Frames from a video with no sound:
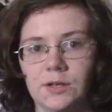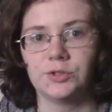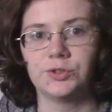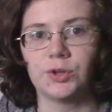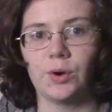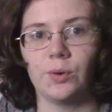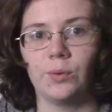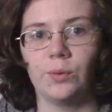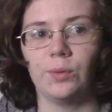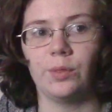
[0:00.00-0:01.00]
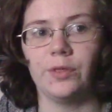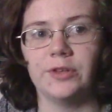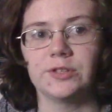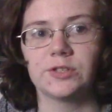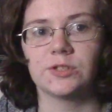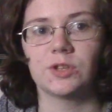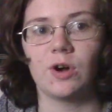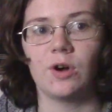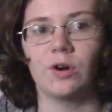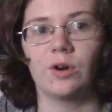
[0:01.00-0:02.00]
So, this
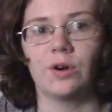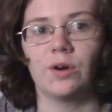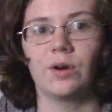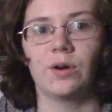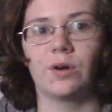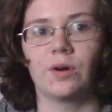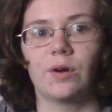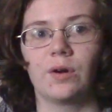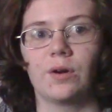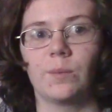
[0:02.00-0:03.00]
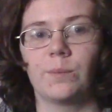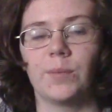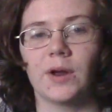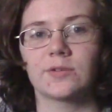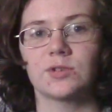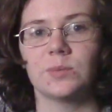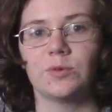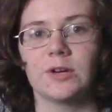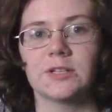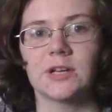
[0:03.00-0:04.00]
song, Backstreet
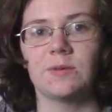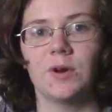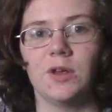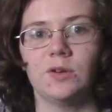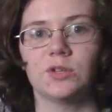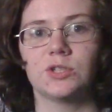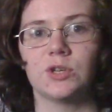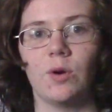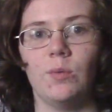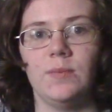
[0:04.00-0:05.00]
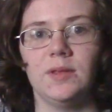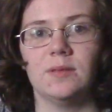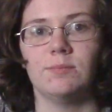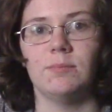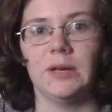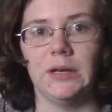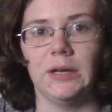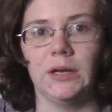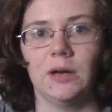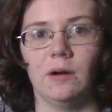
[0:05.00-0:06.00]
Boys, I want you to show me the
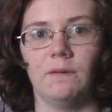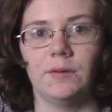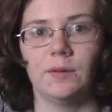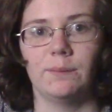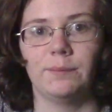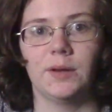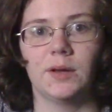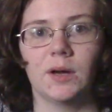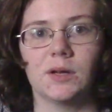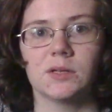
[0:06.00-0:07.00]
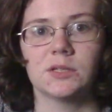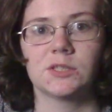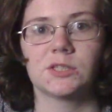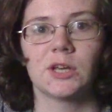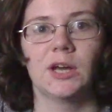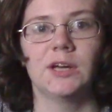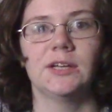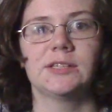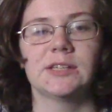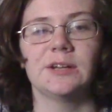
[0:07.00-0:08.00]
meaning of it, because
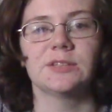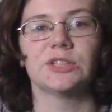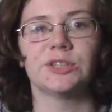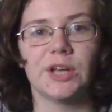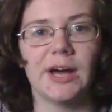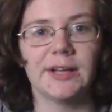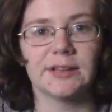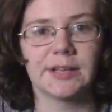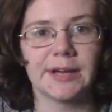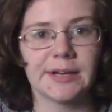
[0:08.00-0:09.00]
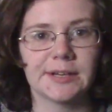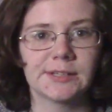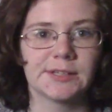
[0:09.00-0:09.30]
it sounds a lot like